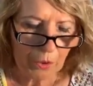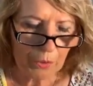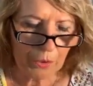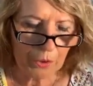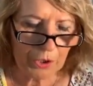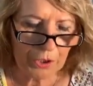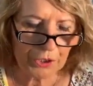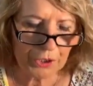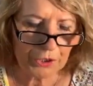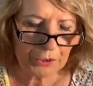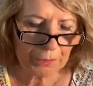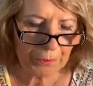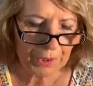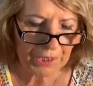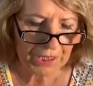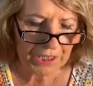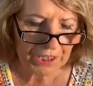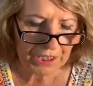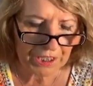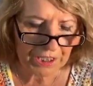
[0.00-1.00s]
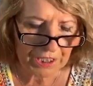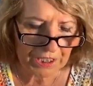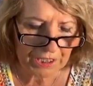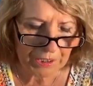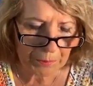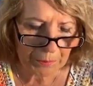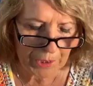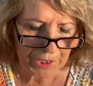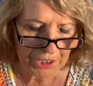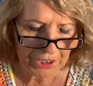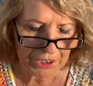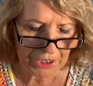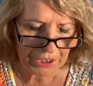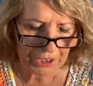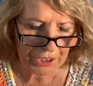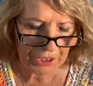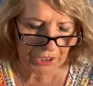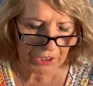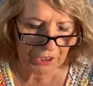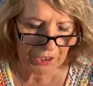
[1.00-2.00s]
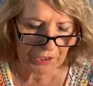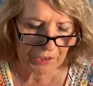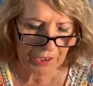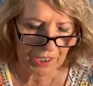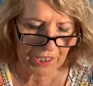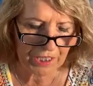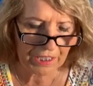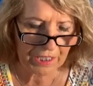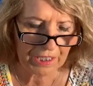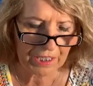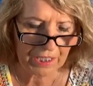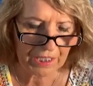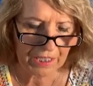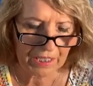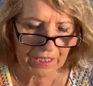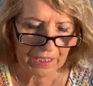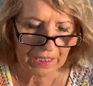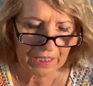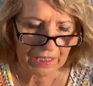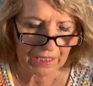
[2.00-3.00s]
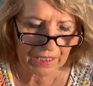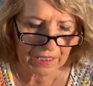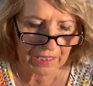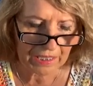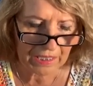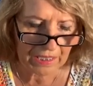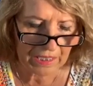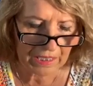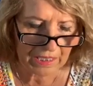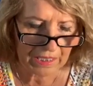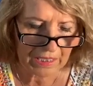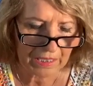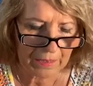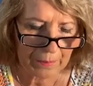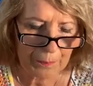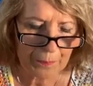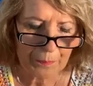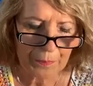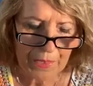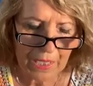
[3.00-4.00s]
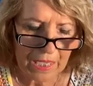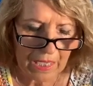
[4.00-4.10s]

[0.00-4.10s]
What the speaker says: Will you meet me here again?